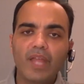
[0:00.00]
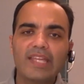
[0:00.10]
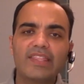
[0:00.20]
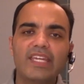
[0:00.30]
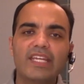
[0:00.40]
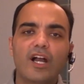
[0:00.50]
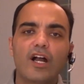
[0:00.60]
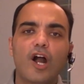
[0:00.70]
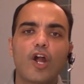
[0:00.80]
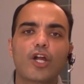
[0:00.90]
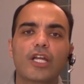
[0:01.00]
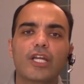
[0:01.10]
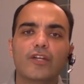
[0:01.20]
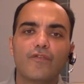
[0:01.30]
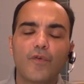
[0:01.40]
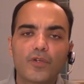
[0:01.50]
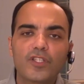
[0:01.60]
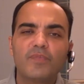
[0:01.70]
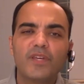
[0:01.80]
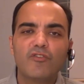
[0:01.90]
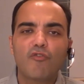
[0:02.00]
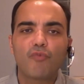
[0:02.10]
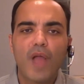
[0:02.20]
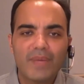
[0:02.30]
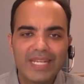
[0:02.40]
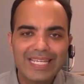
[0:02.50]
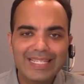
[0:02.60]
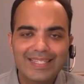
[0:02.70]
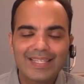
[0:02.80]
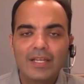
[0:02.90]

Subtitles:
I think our enforcement remedies